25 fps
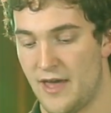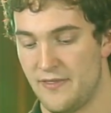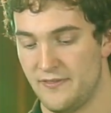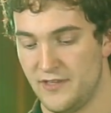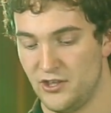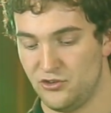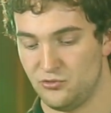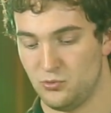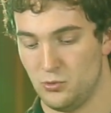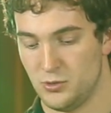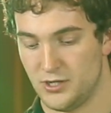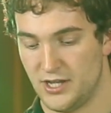and
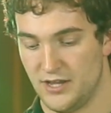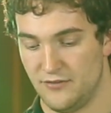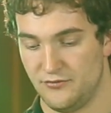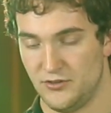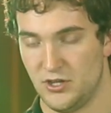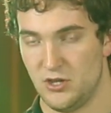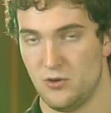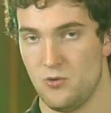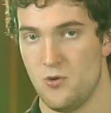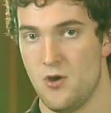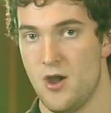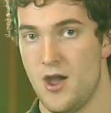this will give
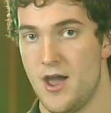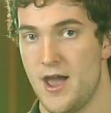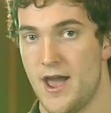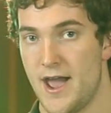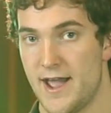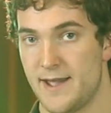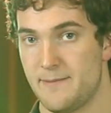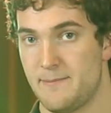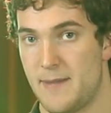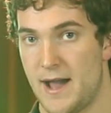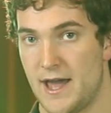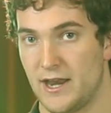you
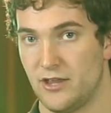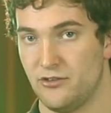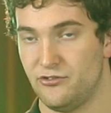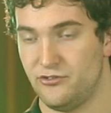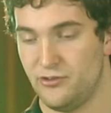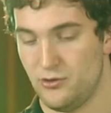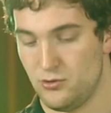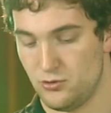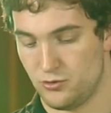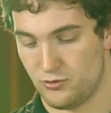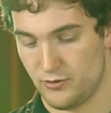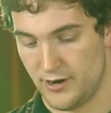a pan and
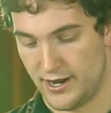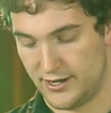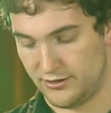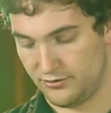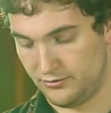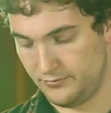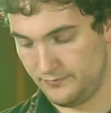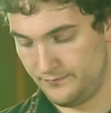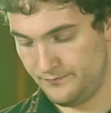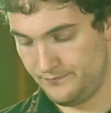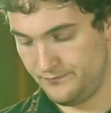tilt grid.